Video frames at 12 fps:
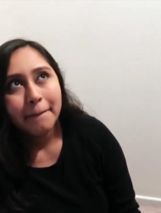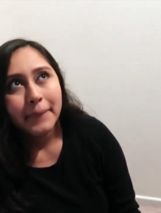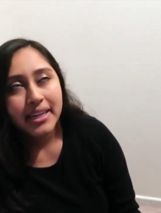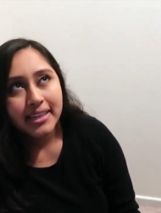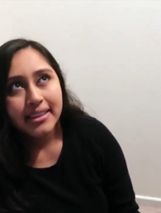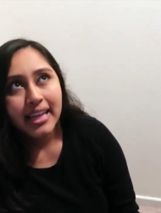
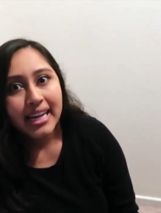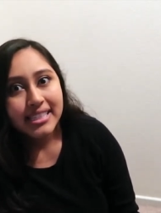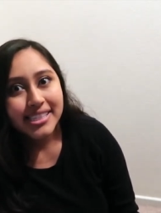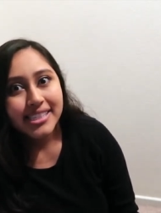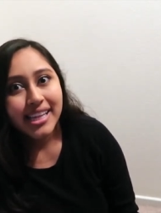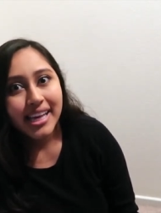but it
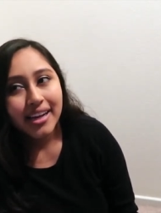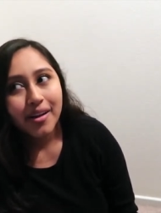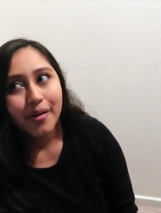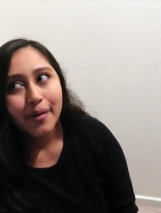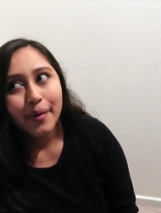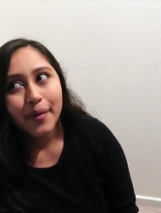lasted
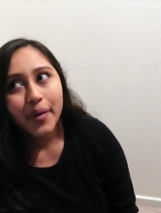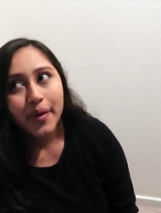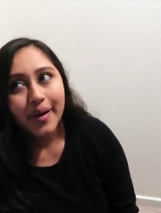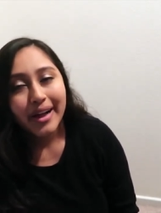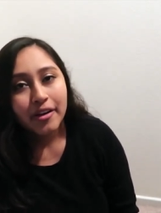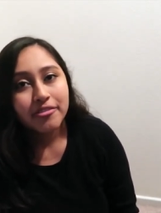like
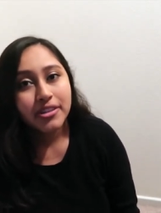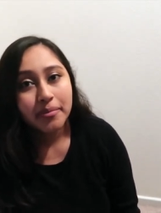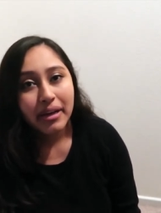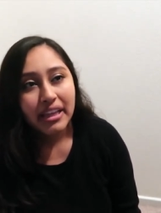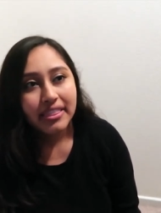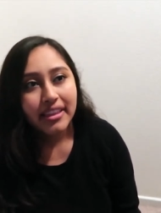over a
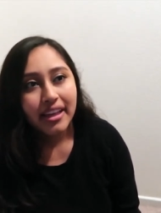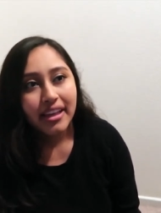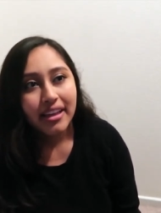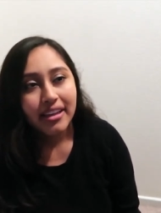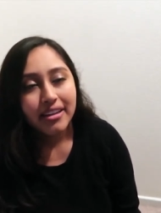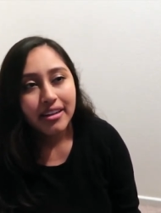month,
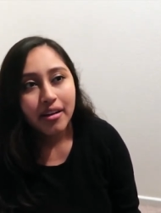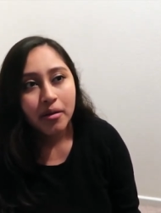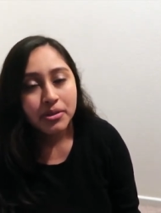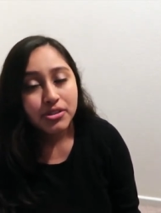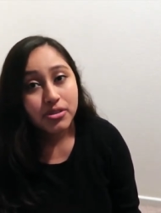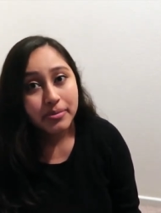
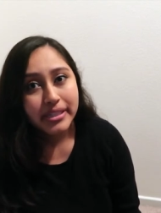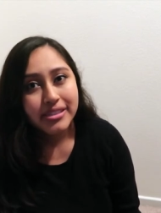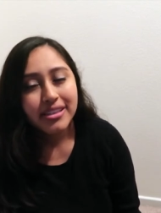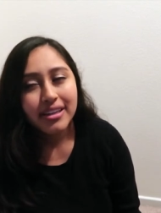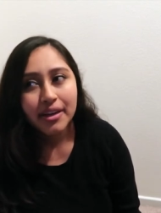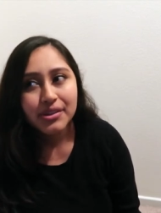almost 2
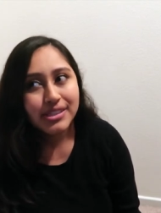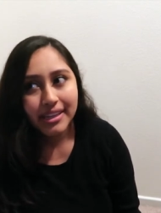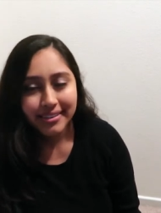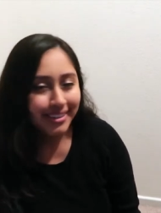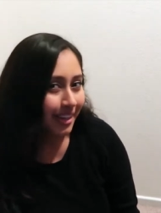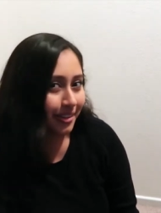months, and I was
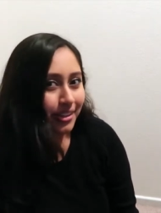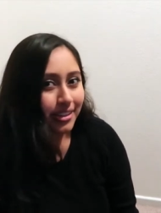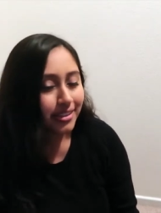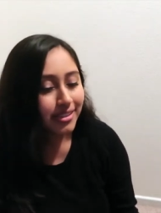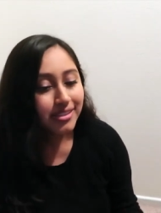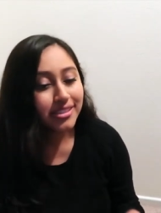like, no,
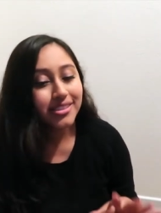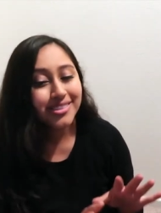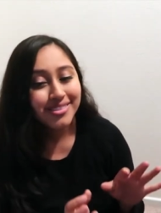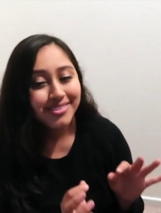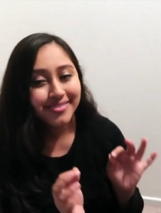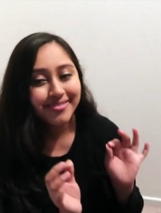like this
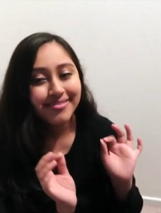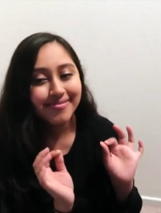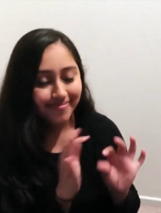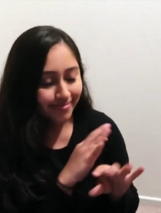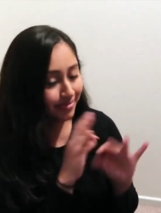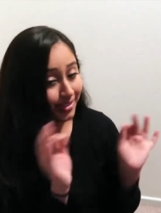is
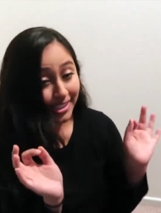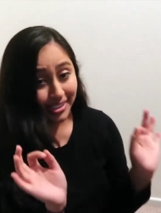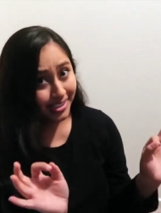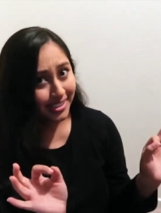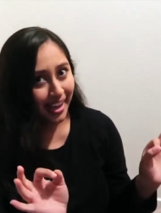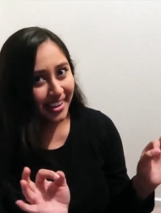
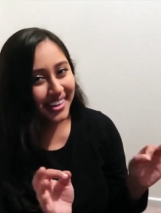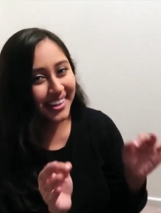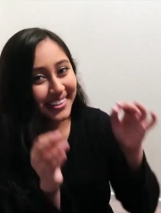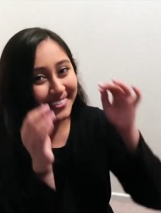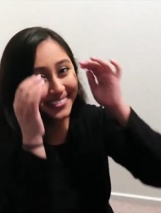done.